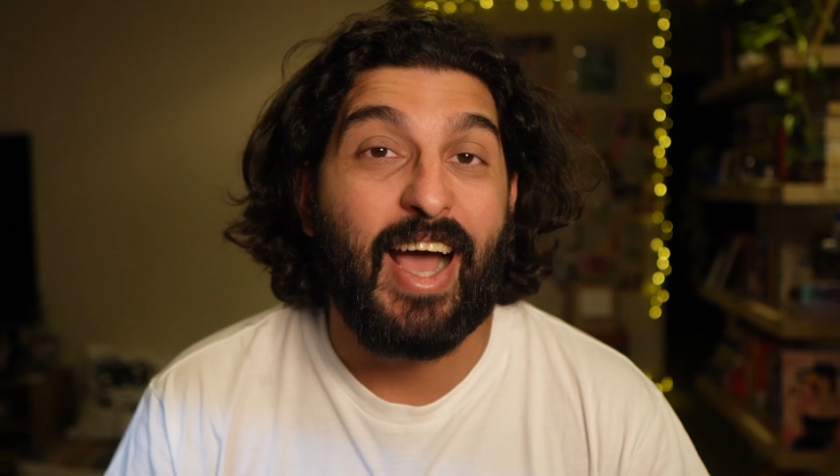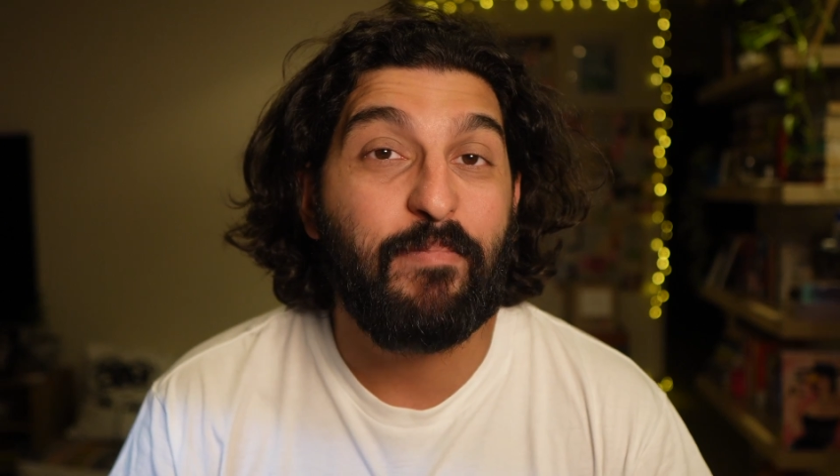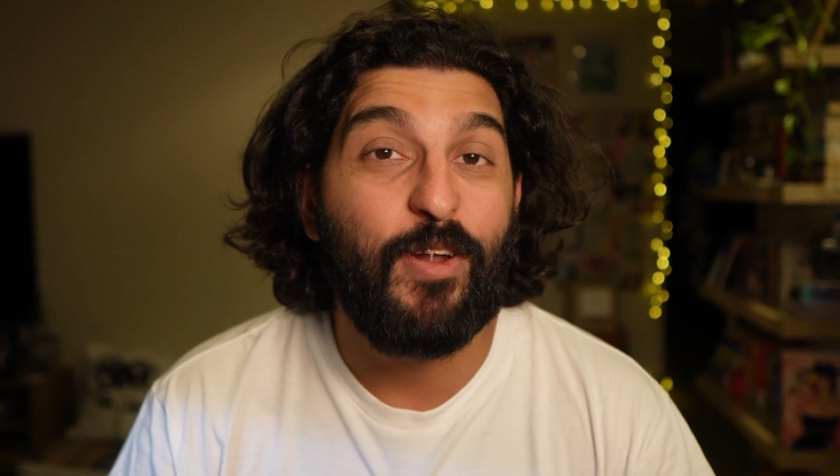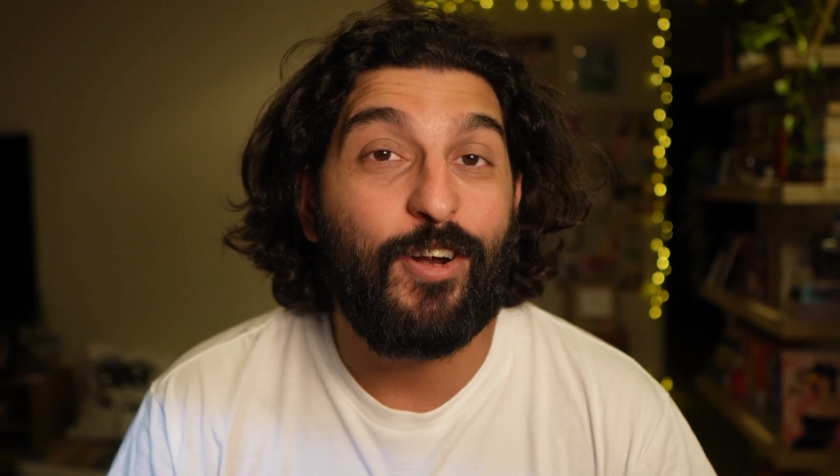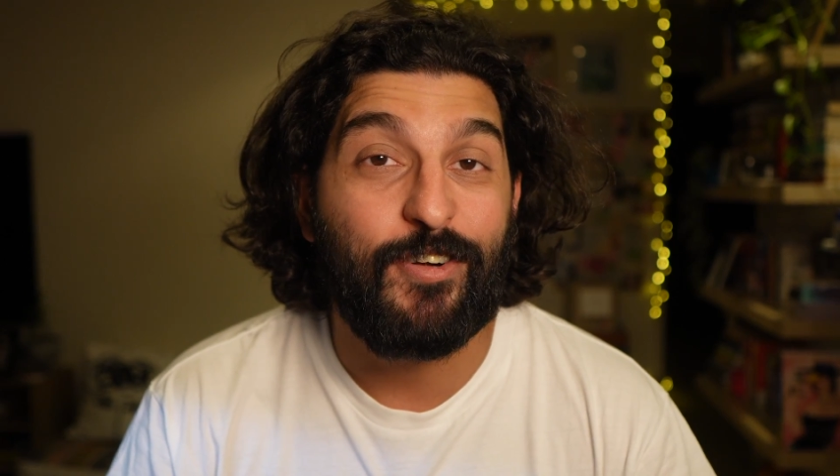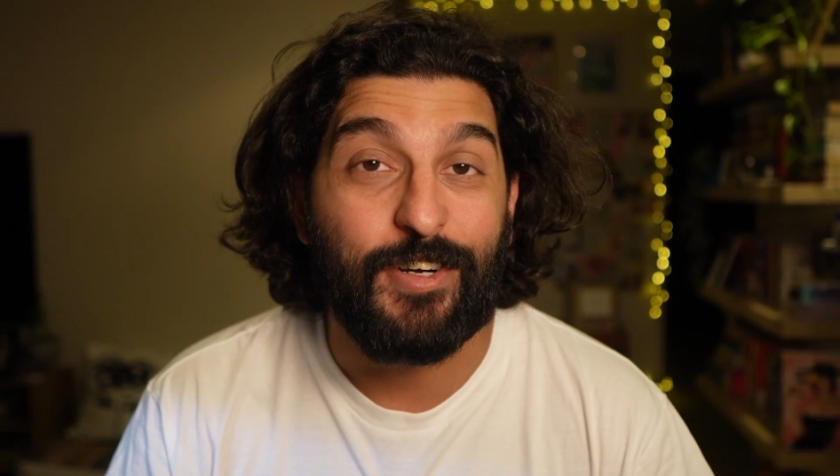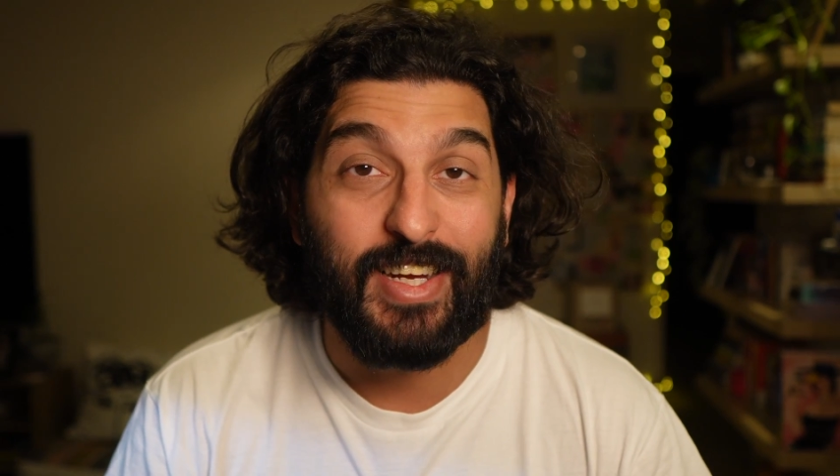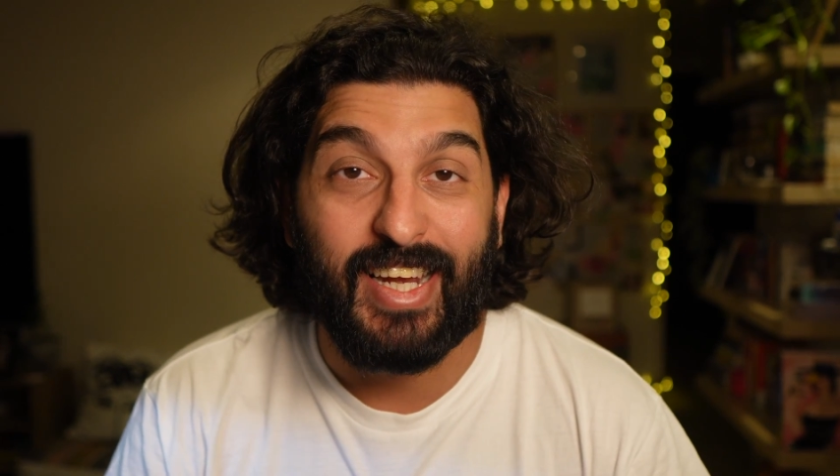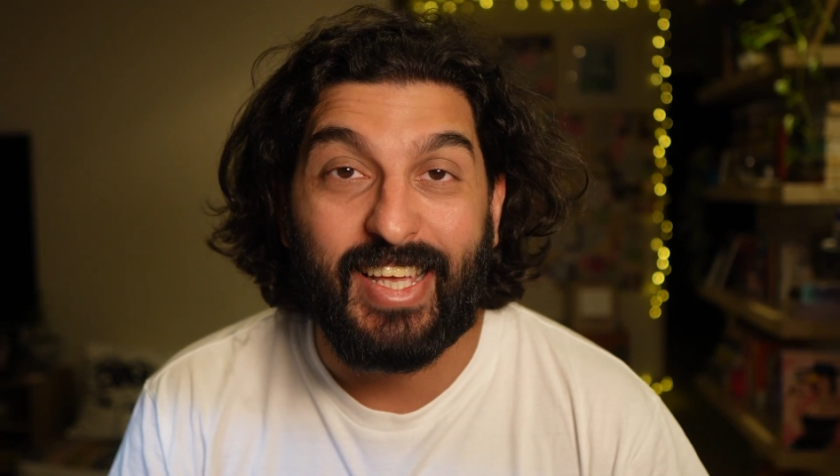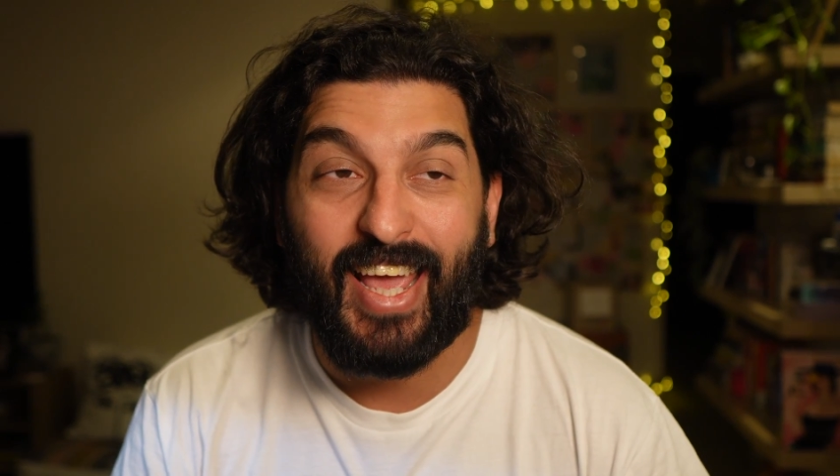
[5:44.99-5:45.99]
I'm not
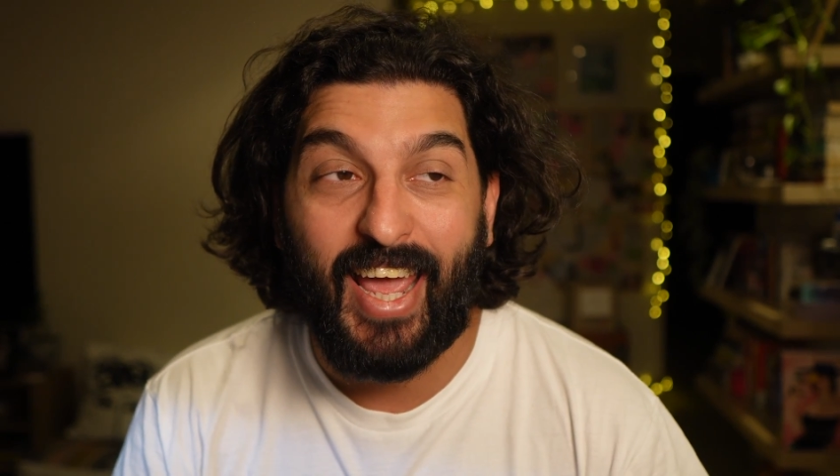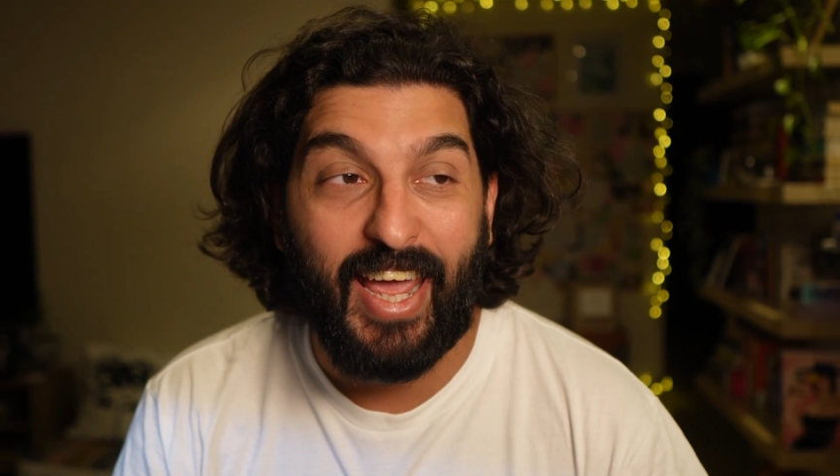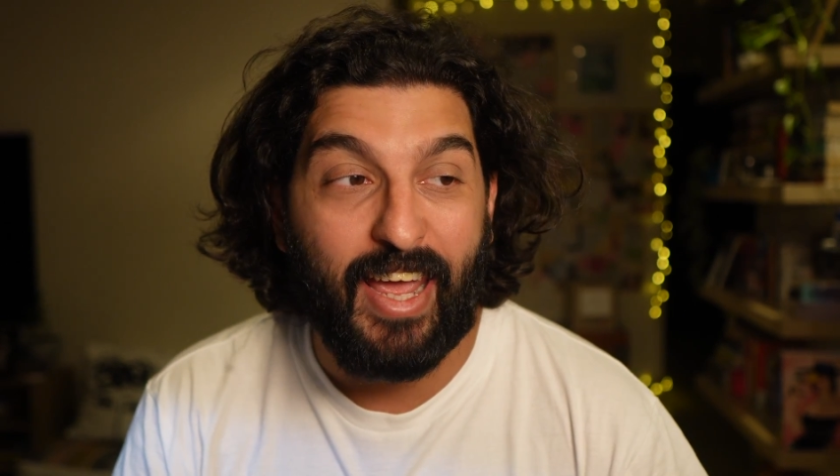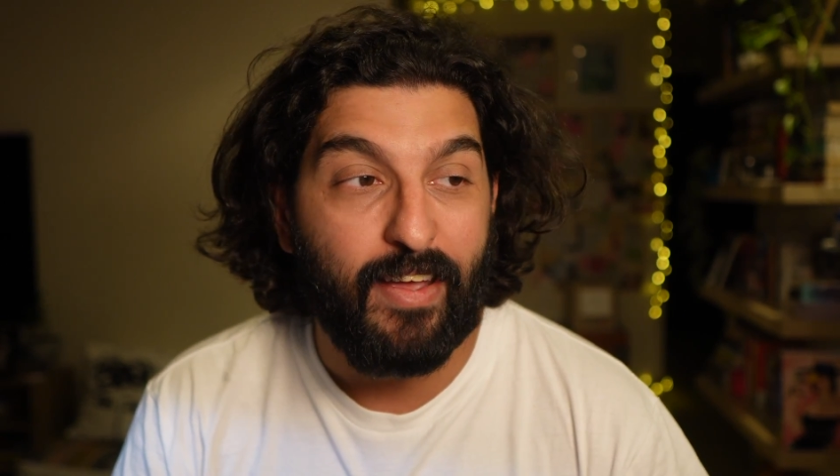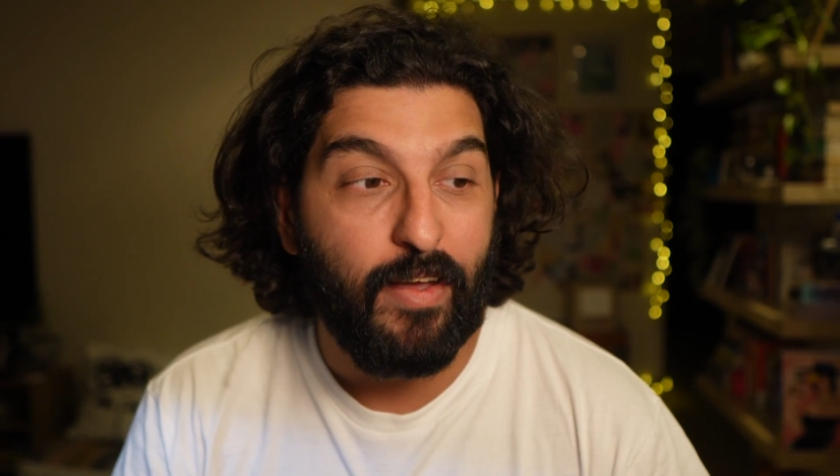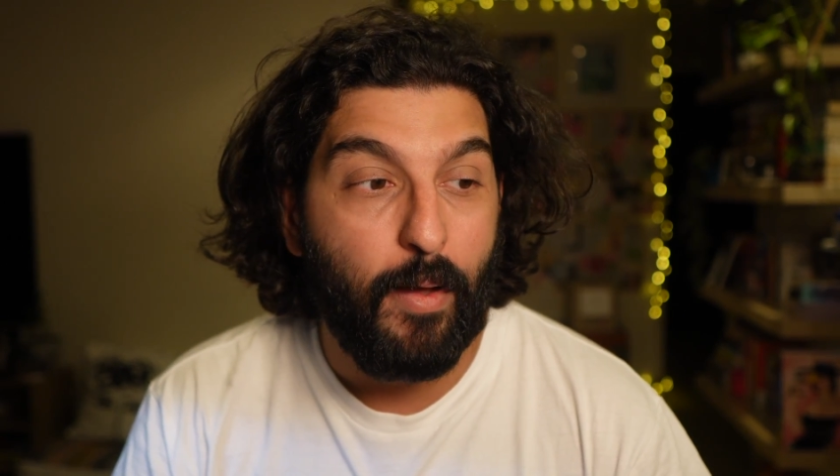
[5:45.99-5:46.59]
really a